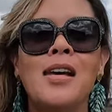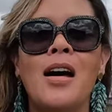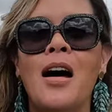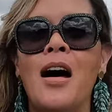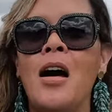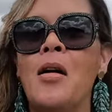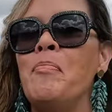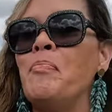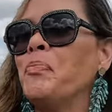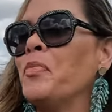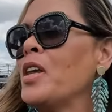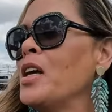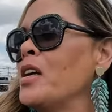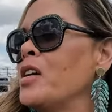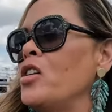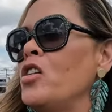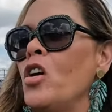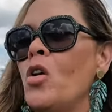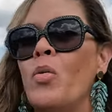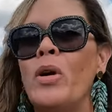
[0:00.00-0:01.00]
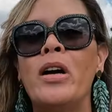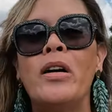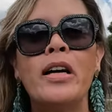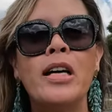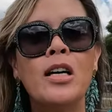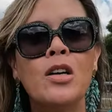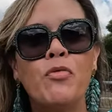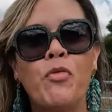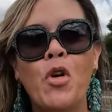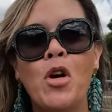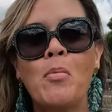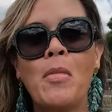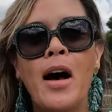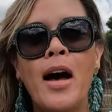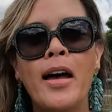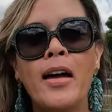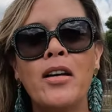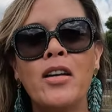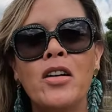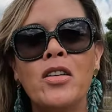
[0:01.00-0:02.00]
Um, you know, we are here in Fort
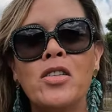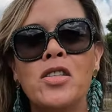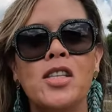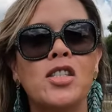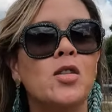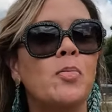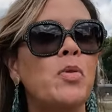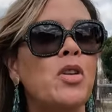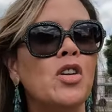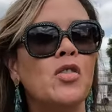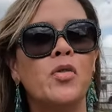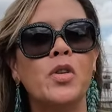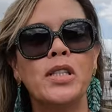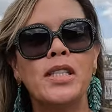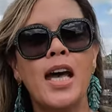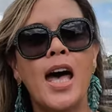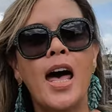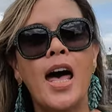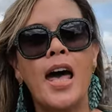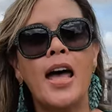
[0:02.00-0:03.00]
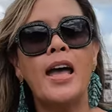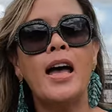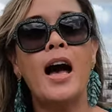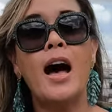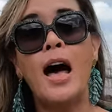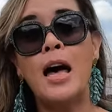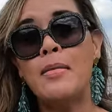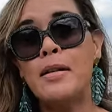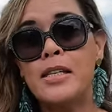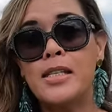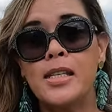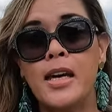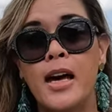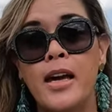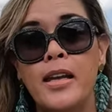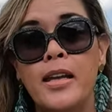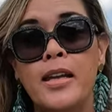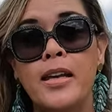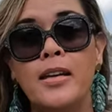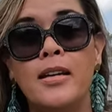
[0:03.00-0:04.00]
Myers. Yeah. It's a beautiful day. Yep. I'm
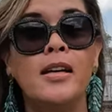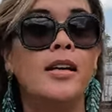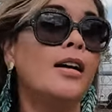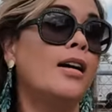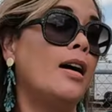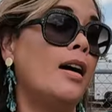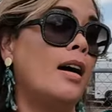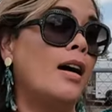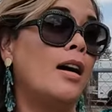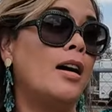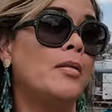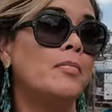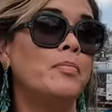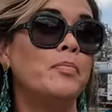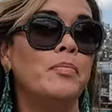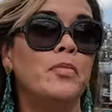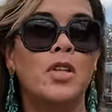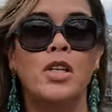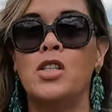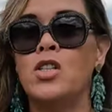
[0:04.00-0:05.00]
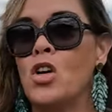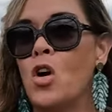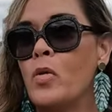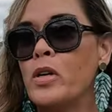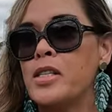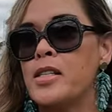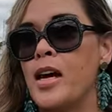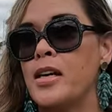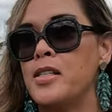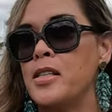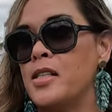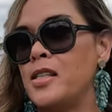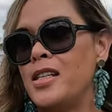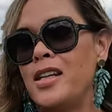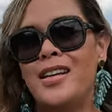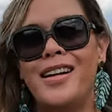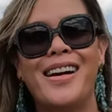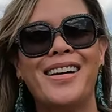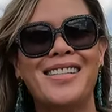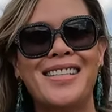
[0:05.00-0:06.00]
excited. Um, it's always nice to see
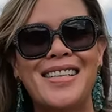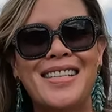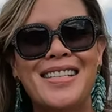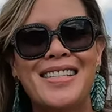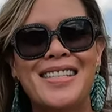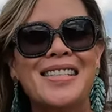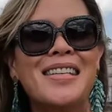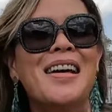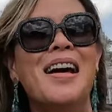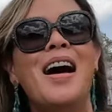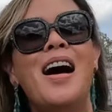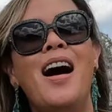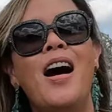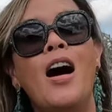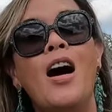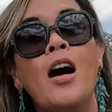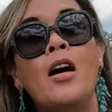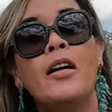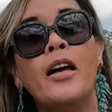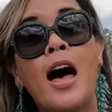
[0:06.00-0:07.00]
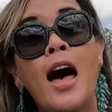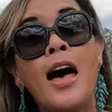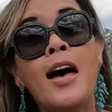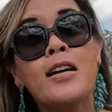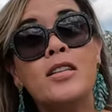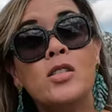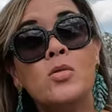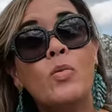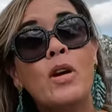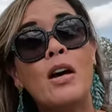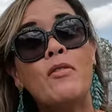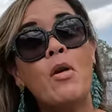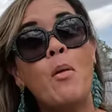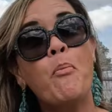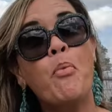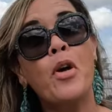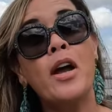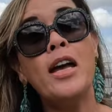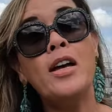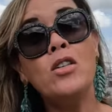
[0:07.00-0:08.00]
a Nexus. Yes. Uh, guys, we have a
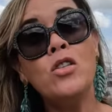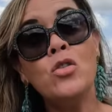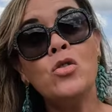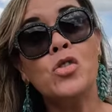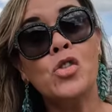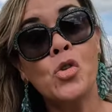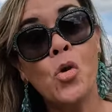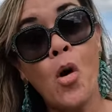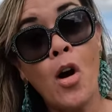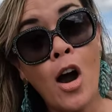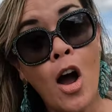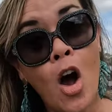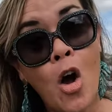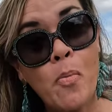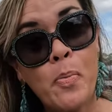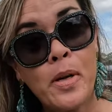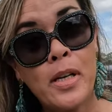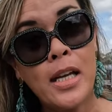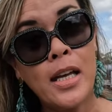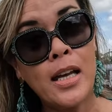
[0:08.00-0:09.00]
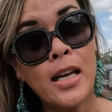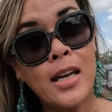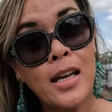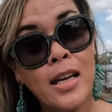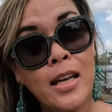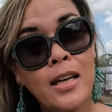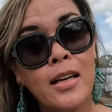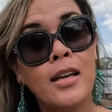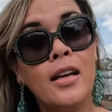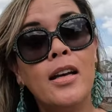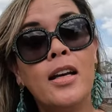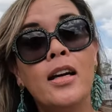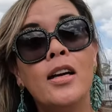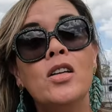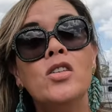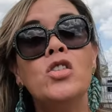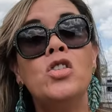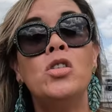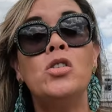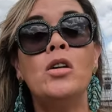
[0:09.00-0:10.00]
brand new store opening. What?
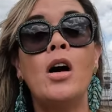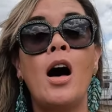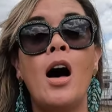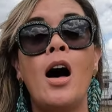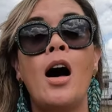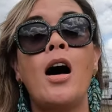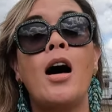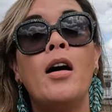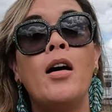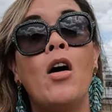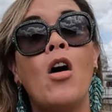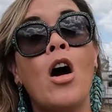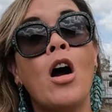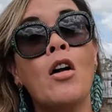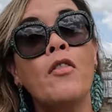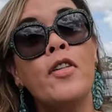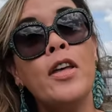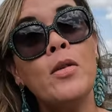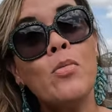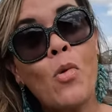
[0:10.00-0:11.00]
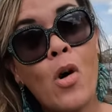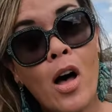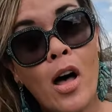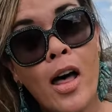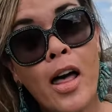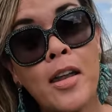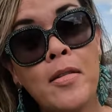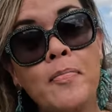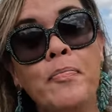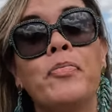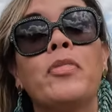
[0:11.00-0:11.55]
Tell me uh, when. RV1.